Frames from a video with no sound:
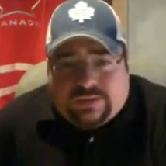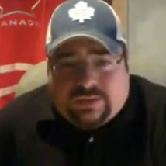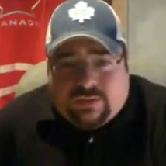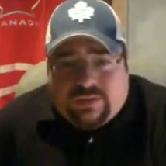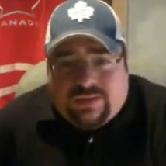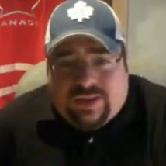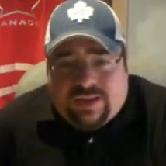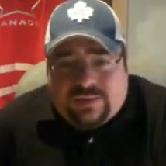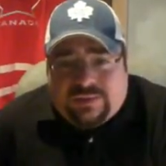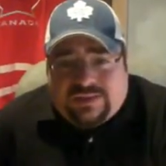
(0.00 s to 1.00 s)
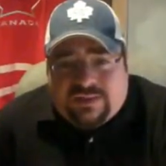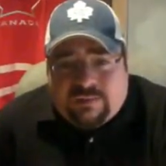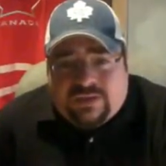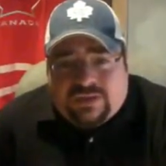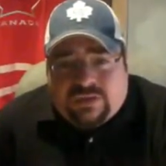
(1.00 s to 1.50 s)
So that has been
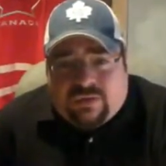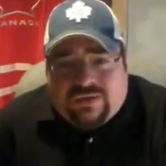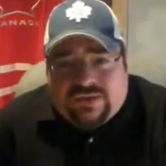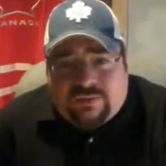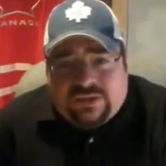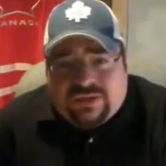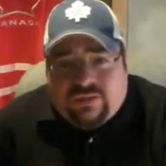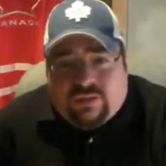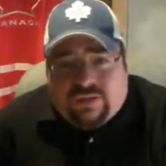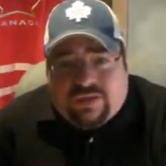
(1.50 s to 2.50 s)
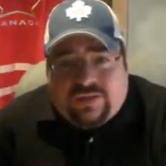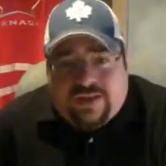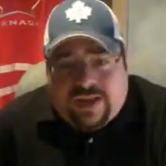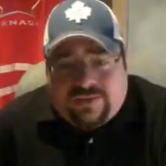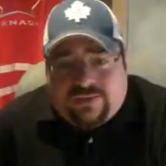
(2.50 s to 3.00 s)
some of the stories that have been just going around
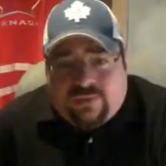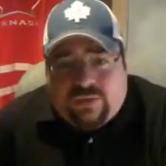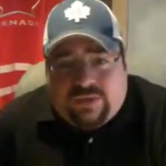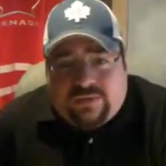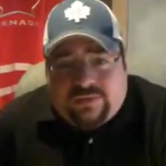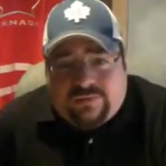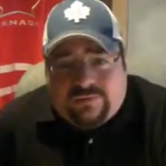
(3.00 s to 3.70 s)
the net this week.